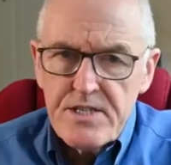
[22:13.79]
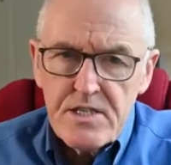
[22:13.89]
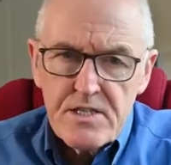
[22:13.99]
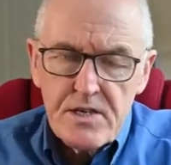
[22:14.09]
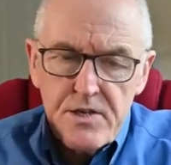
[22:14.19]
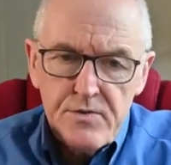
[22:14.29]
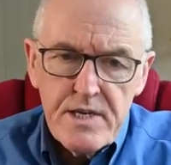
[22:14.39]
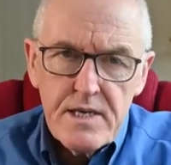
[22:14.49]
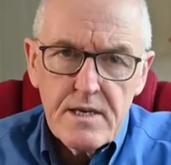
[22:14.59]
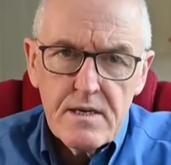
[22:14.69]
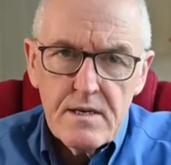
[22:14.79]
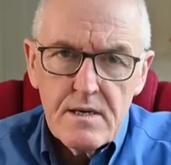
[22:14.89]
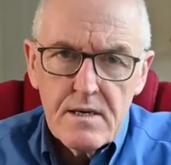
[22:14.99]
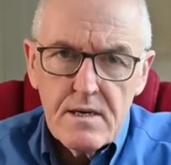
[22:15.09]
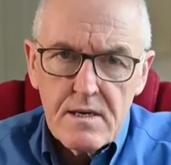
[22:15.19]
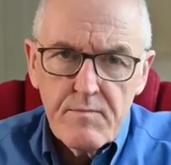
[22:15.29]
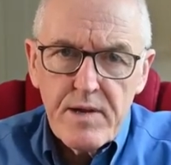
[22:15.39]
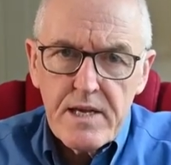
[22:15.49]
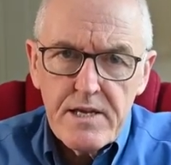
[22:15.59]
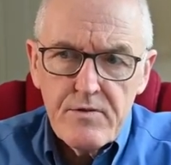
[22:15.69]
This is a unique,
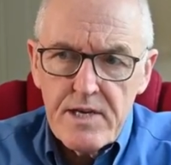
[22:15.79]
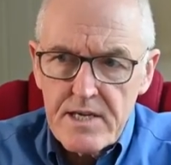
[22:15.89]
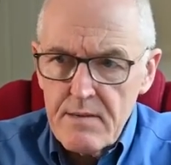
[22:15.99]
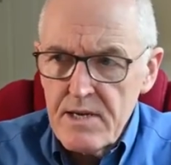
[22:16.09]
completely unique